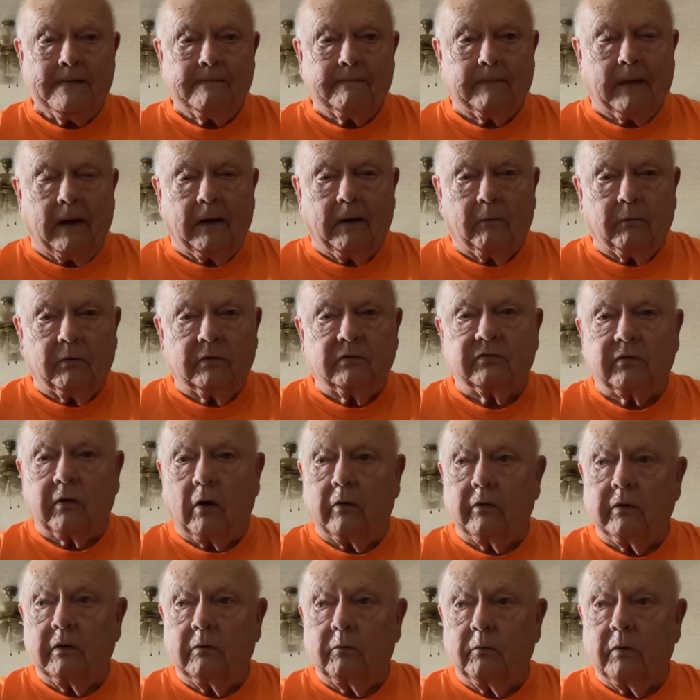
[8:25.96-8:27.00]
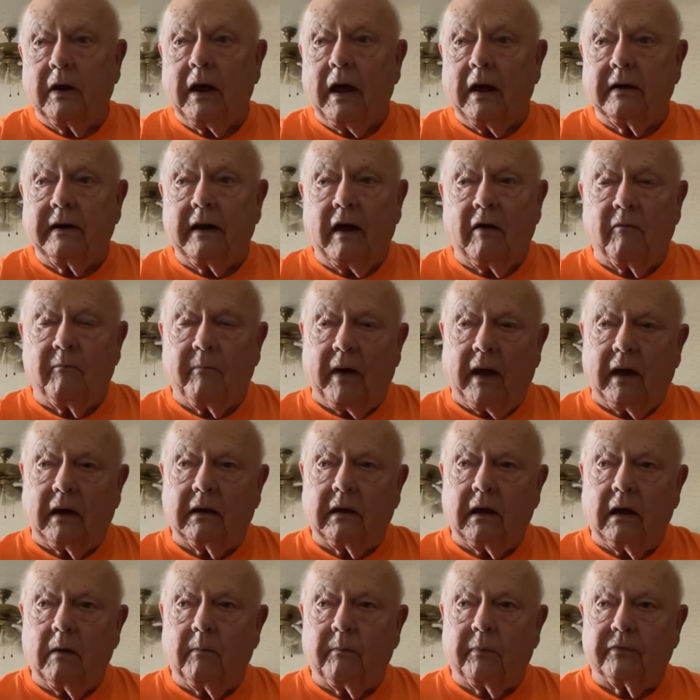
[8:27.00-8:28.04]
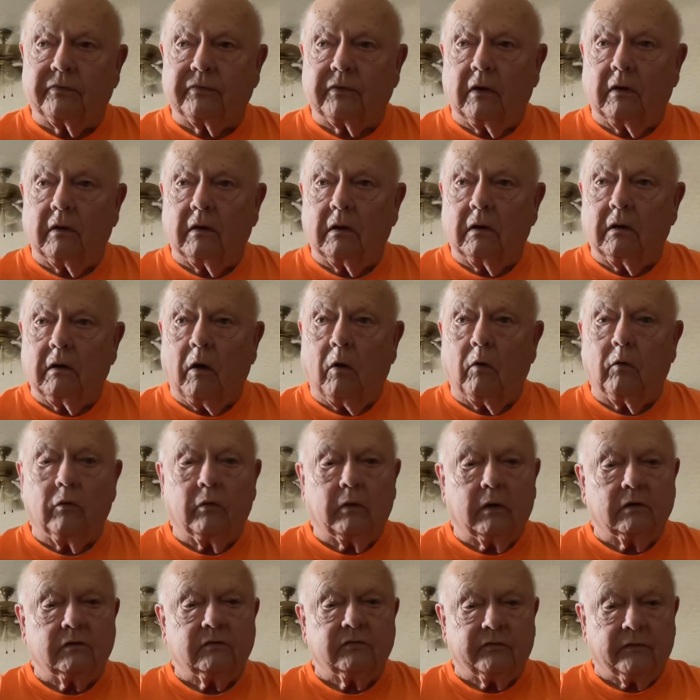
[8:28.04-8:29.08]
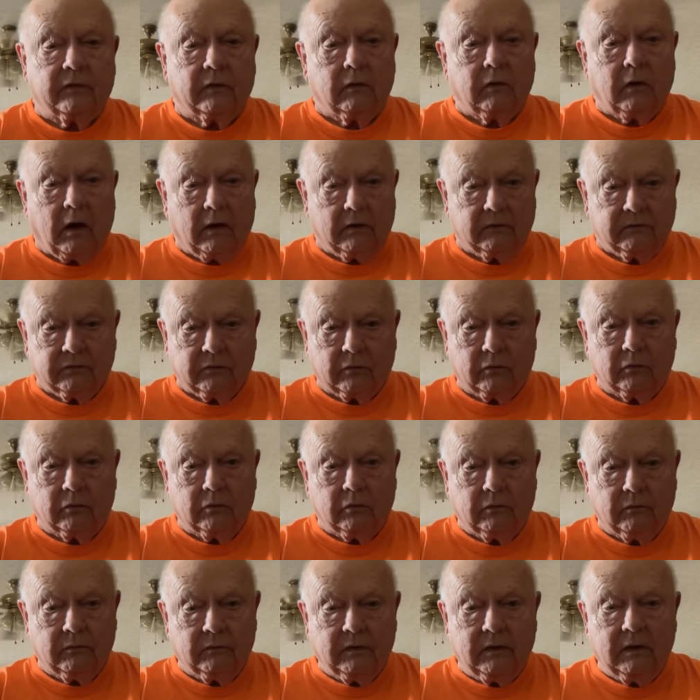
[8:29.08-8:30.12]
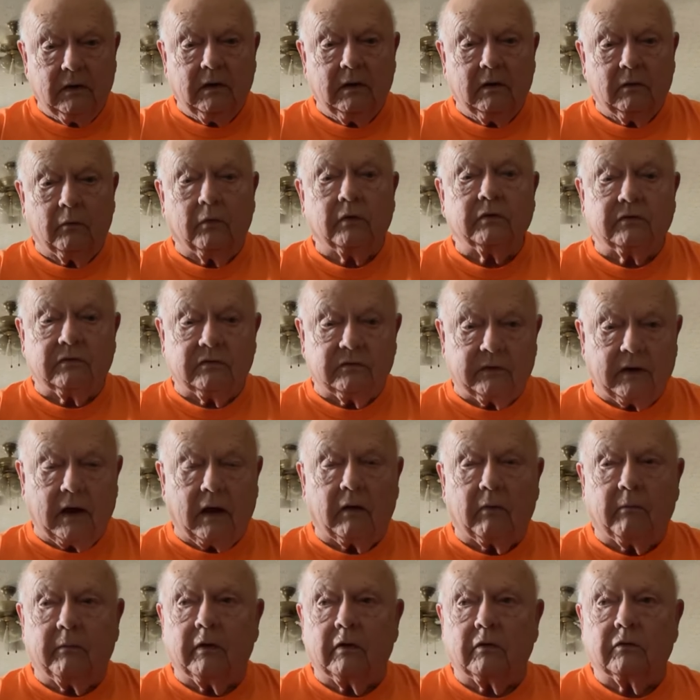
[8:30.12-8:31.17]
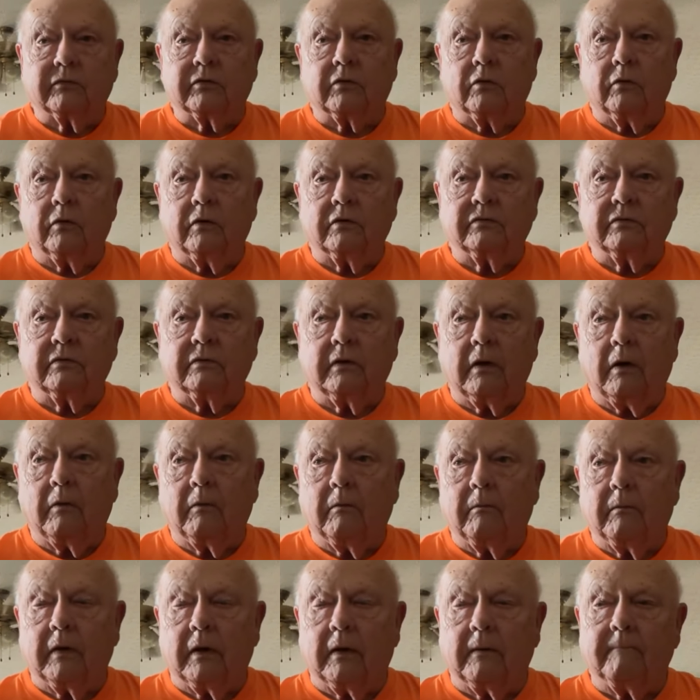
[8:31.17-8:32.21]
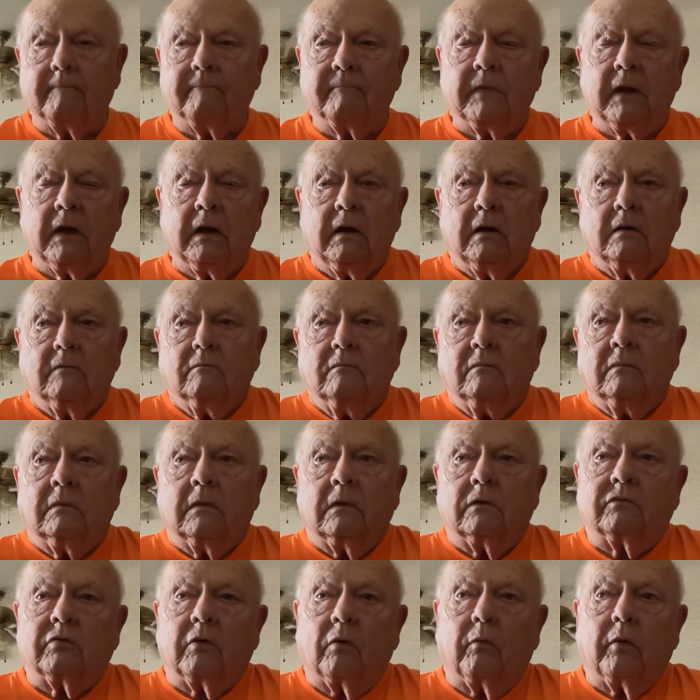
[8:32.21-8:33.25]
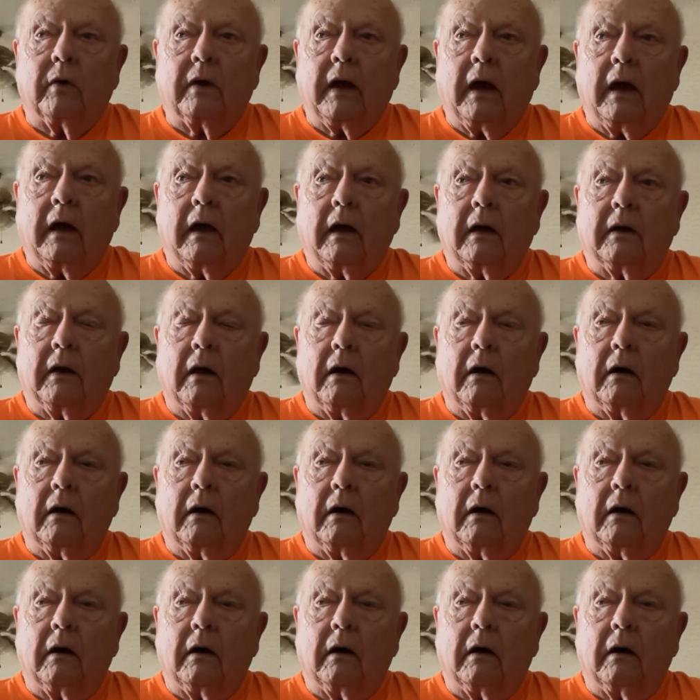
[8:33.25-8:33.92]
We had to have band camp at the old Litchfield High School, which is now the middle school, as you know. But so we had